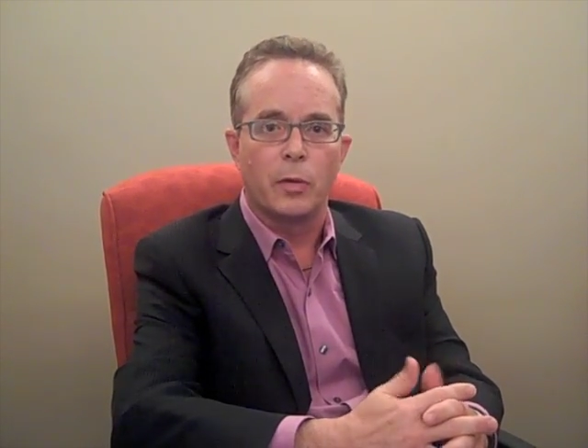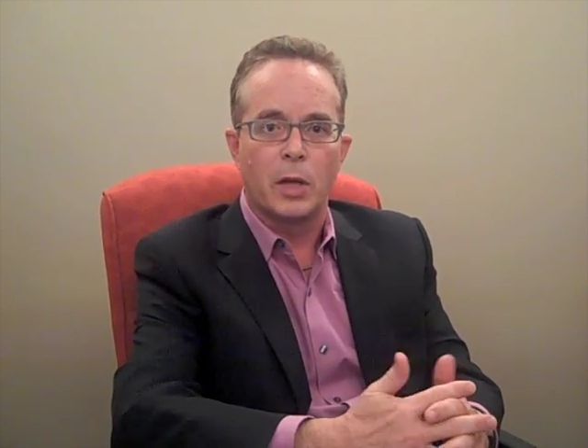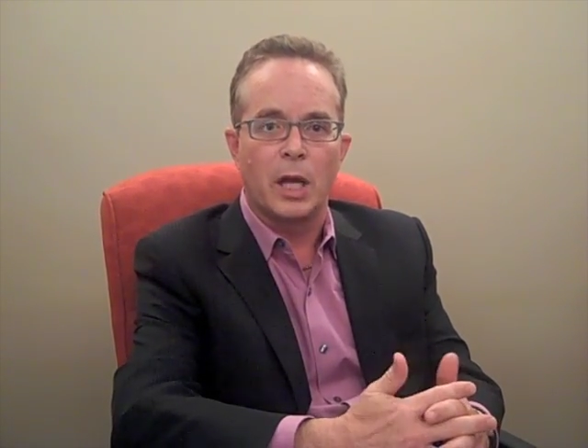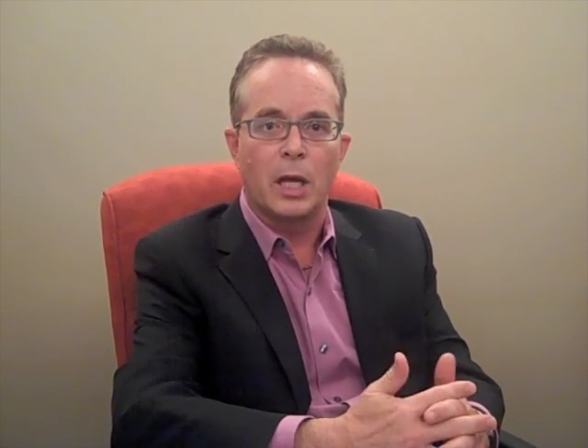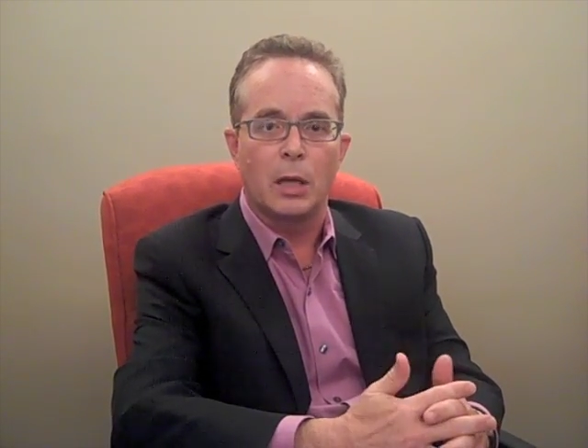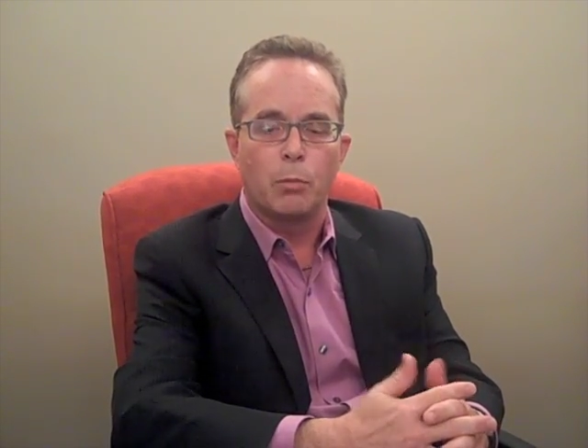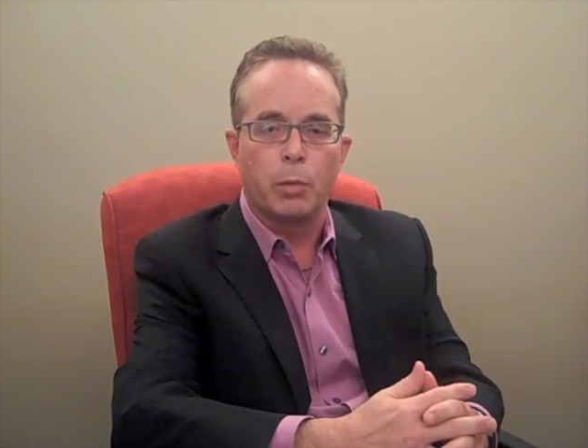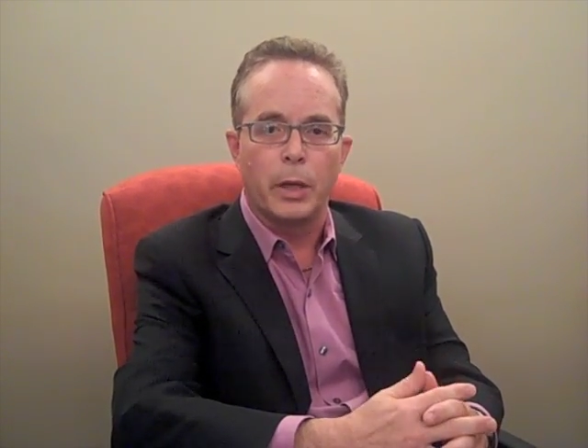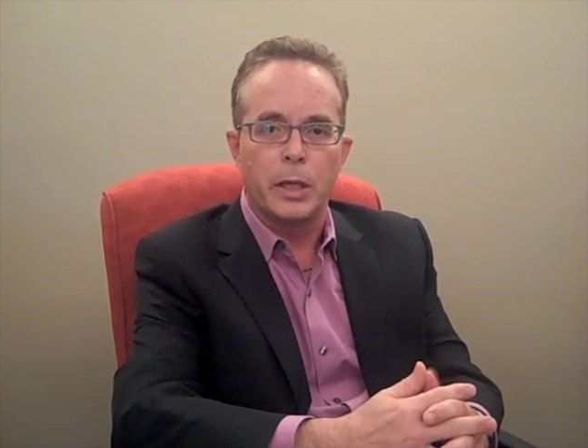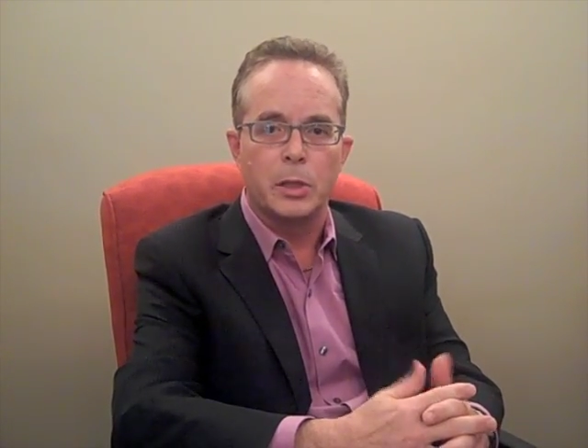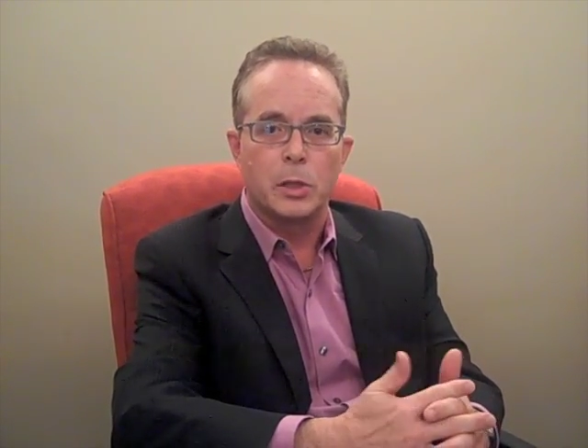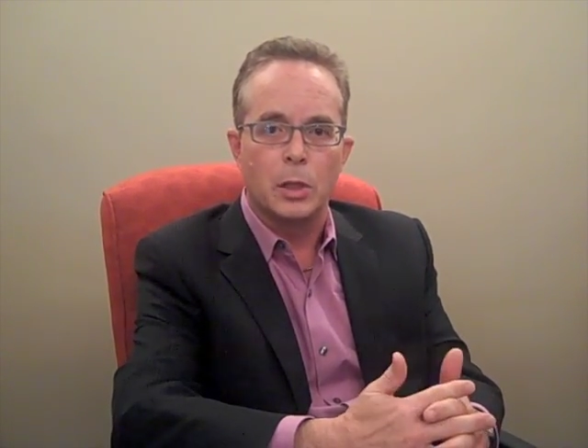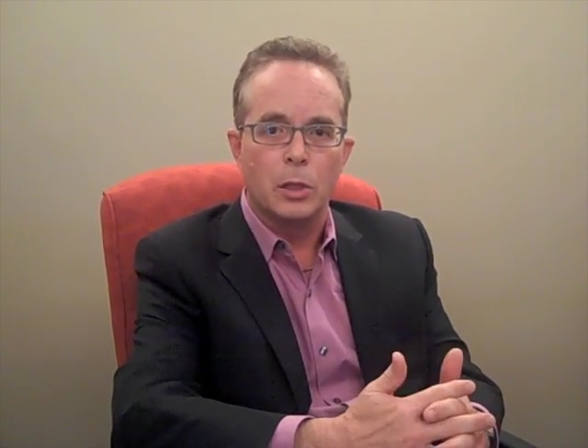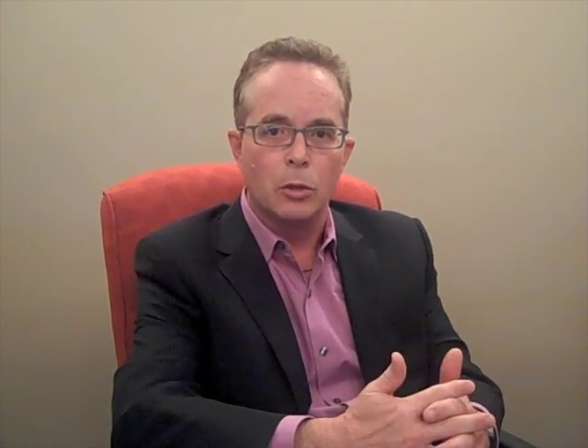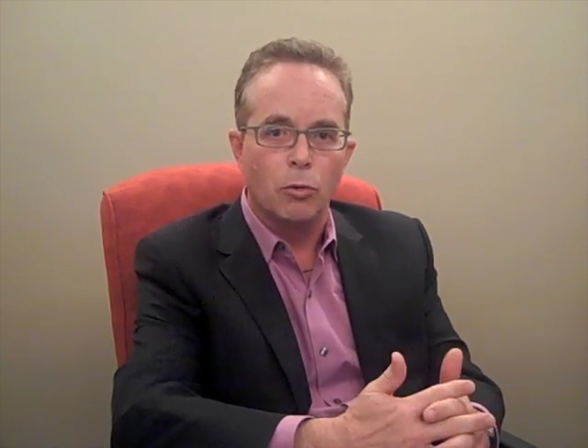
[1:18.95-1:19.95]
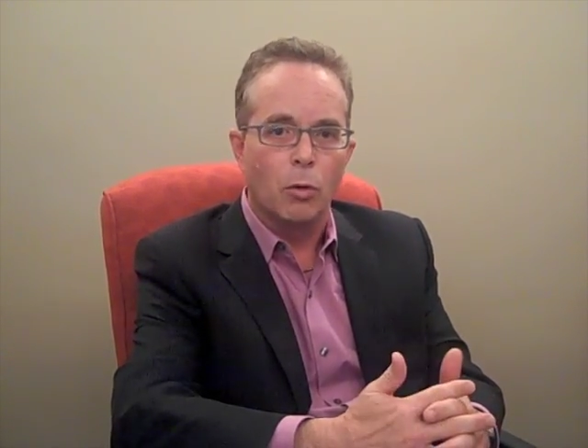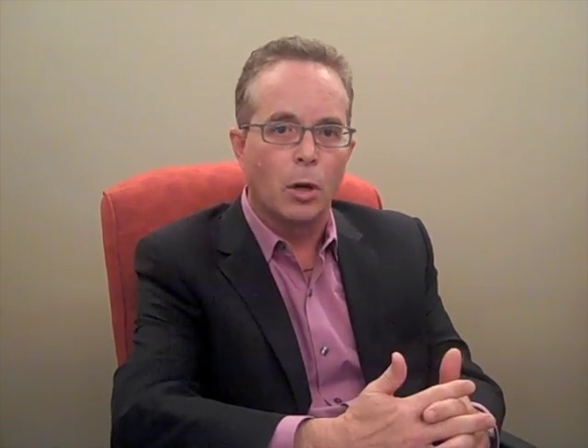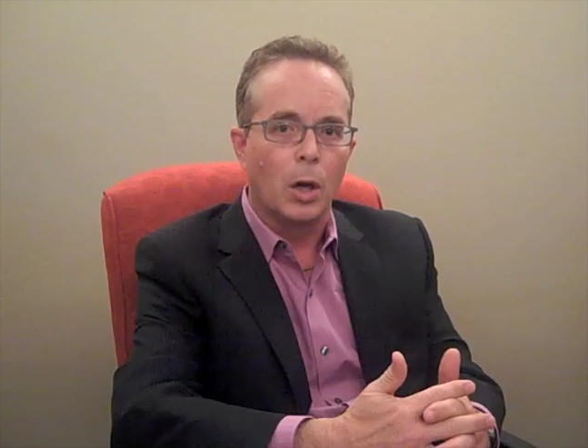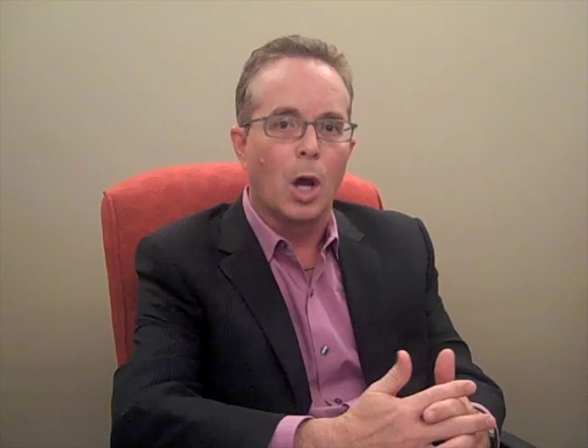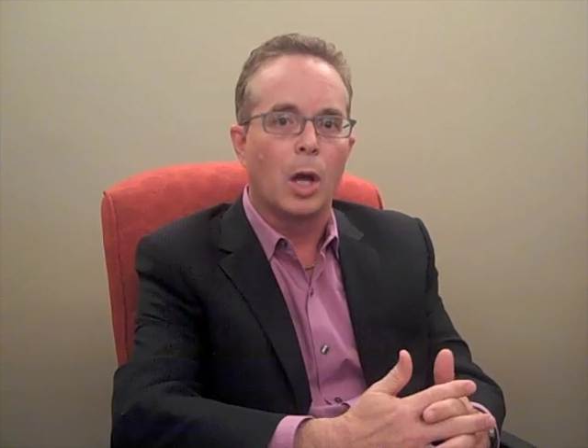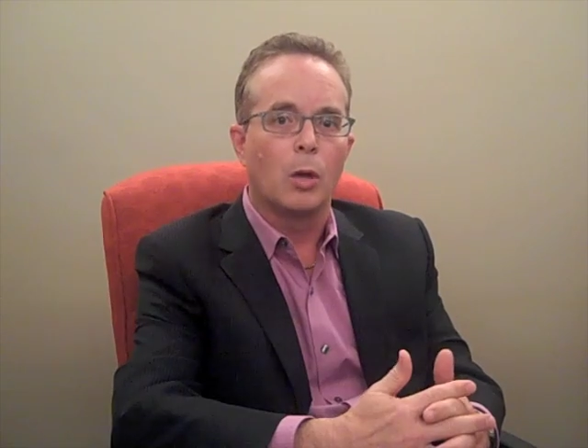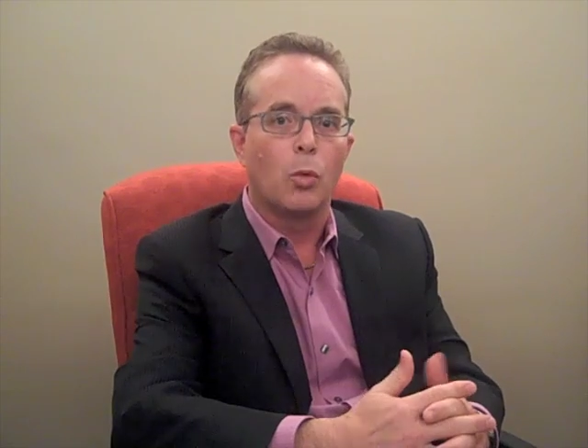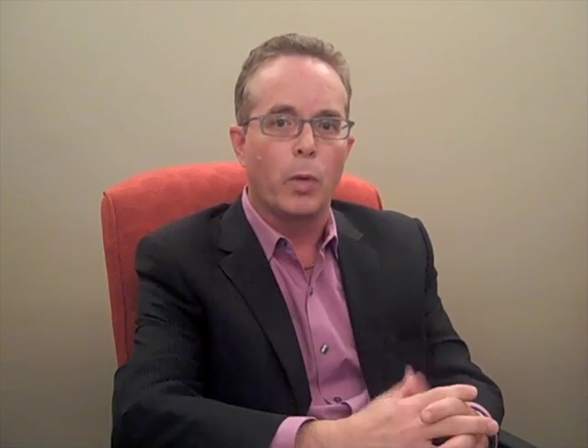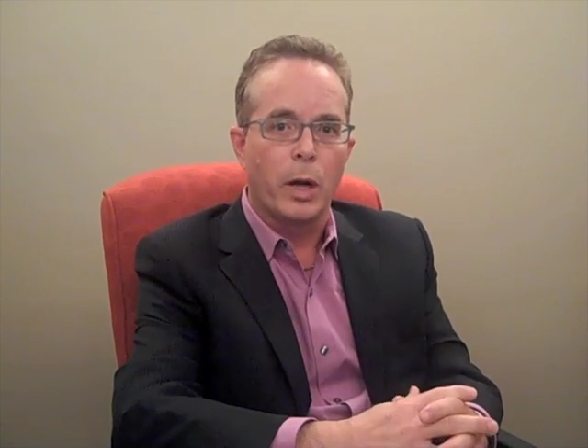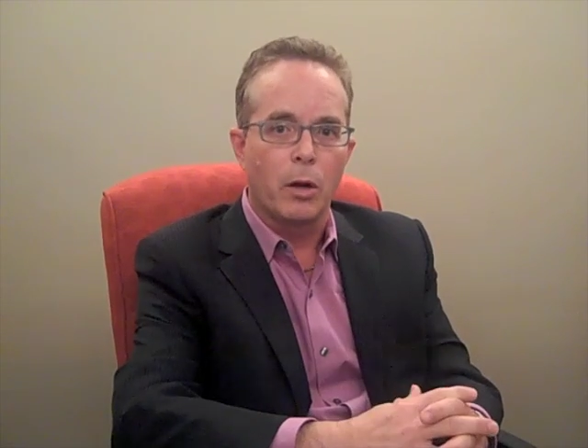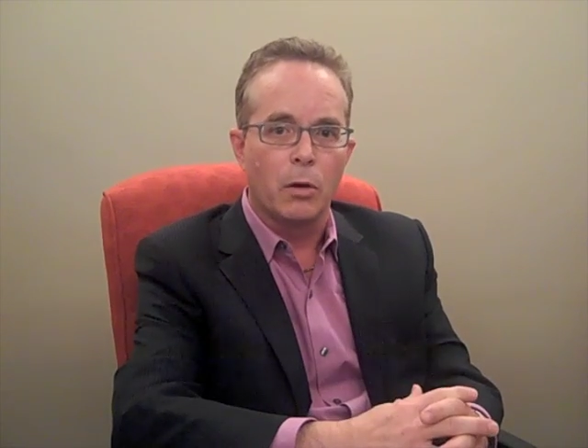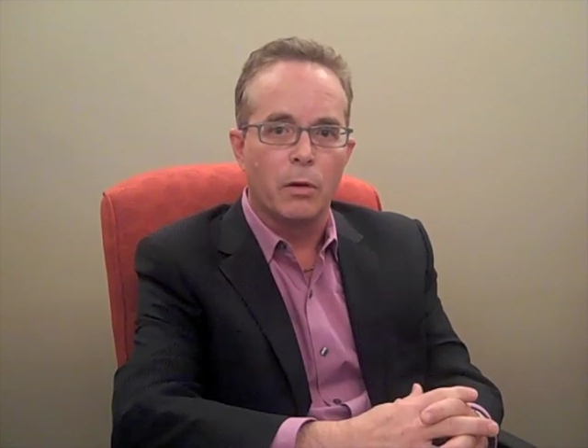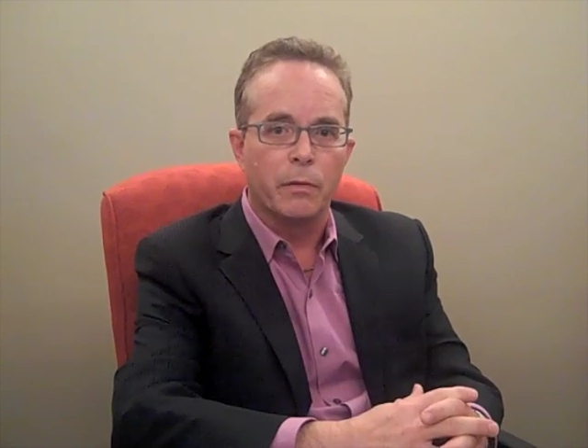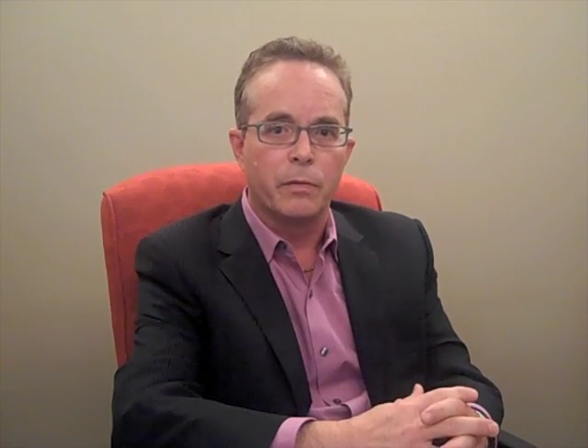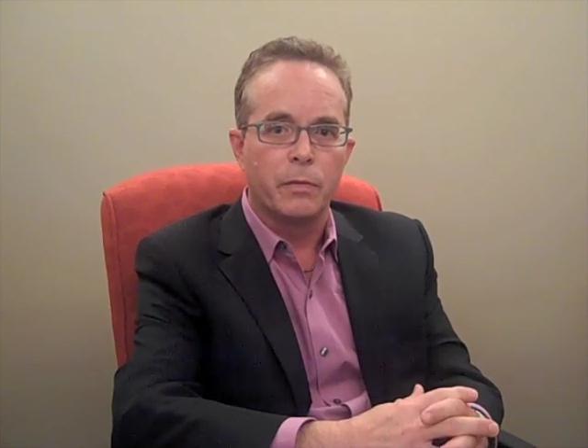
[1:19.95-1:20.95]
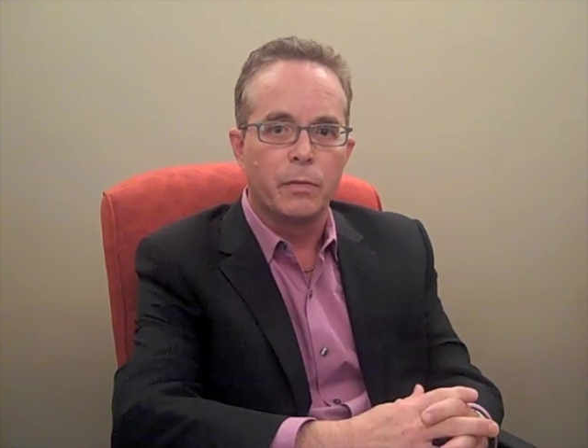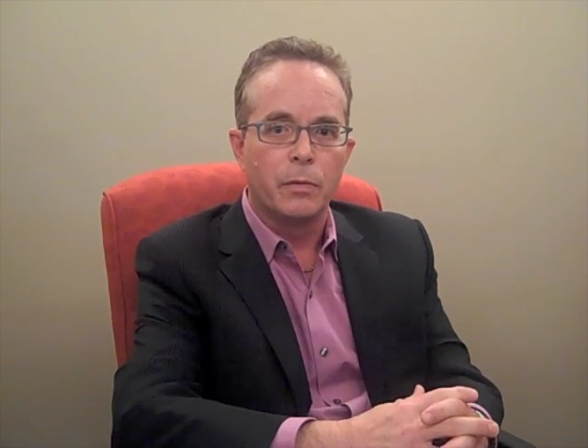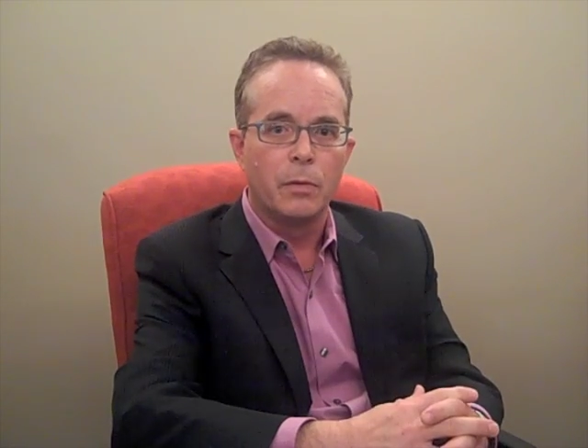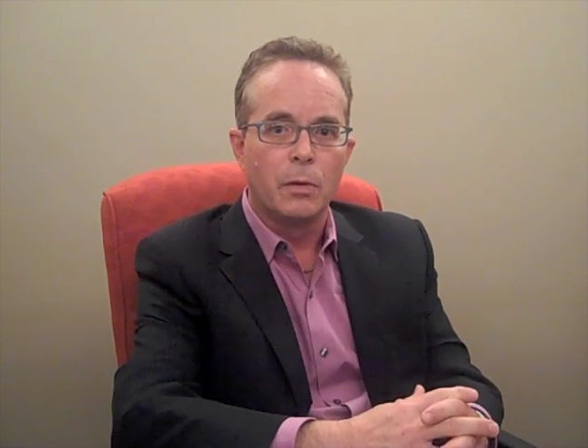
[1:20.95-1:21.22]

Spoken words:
taking place that you are not aware of,